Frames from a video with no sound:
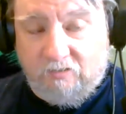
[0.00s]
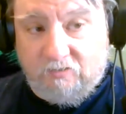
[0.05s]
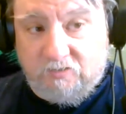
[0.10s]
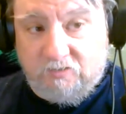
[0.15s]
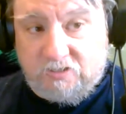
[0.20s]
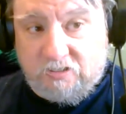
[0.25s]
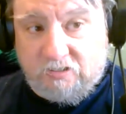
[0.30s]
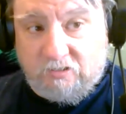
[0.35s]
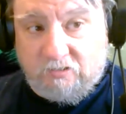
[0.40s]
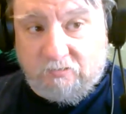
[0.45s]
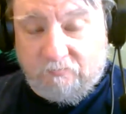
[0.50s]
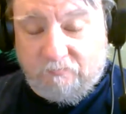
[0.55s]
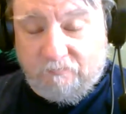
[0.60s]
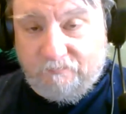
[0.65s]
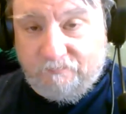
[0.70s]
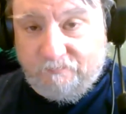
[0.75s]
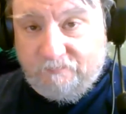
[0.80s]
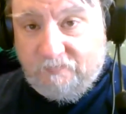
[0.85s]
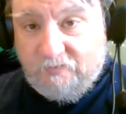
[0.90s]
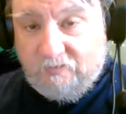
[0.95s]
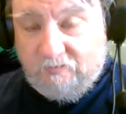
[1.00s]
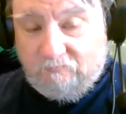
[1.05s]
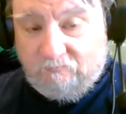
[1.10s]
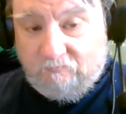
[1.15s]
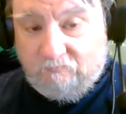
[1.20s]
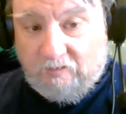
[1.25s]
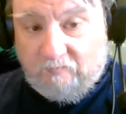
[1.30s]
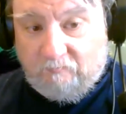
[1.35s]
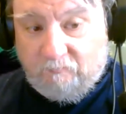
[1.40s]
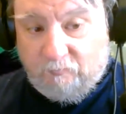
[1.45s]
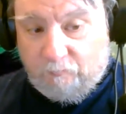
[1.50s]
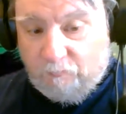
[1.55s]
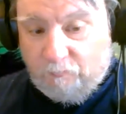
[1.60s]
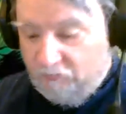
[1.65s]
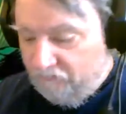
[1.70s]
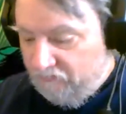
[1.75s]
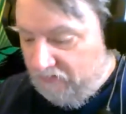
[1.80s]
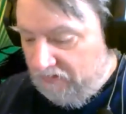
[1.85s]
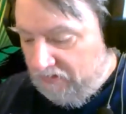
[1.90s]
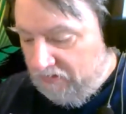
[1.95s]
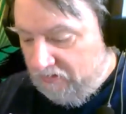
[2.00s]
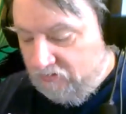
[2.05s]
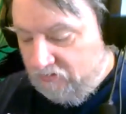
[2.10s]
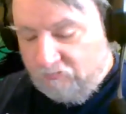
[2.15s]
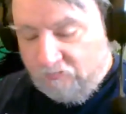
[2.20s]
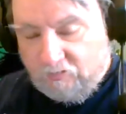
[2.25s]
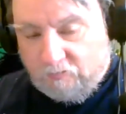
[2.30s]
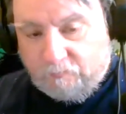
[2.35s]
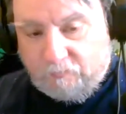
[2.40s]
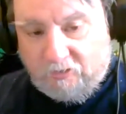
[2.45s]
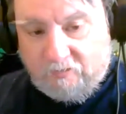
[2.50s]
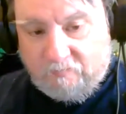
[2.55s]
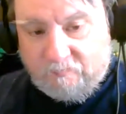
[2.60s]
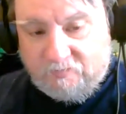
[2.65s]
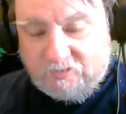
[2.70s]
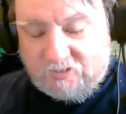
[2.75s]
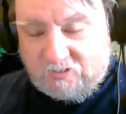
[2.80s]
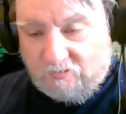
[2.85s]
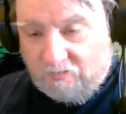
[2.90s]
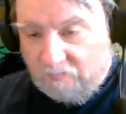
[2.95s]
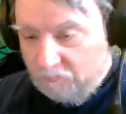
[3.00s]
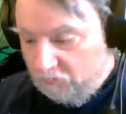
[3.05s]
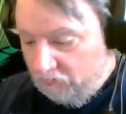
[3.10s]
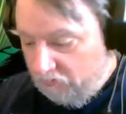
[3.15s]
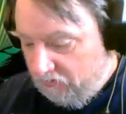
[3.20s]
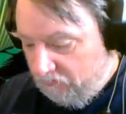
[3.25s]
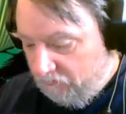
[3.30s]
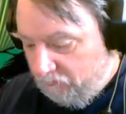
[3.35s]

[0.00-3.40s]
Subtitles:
So, and we're moving into an apartment, so I'm going to